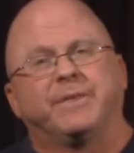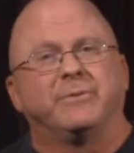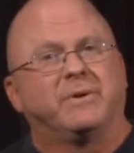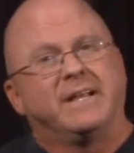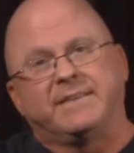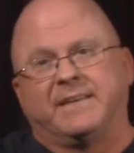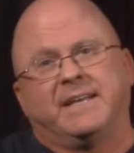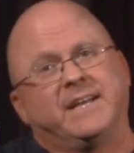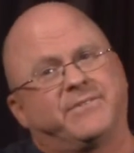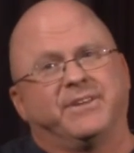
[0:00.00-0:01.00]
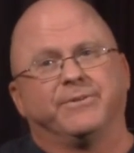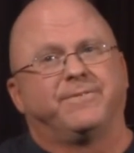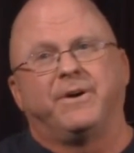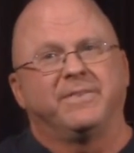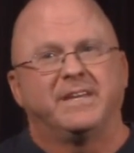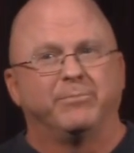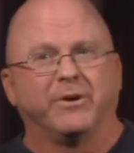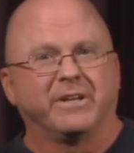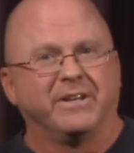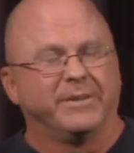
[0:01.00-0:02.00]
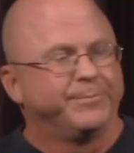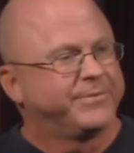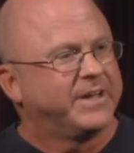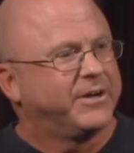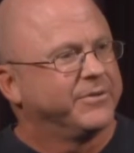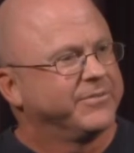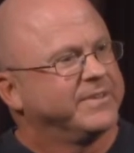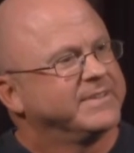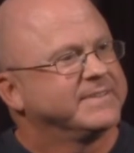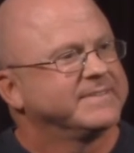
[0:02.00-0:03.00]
we think, well, that's their fault. They brought it on themselves.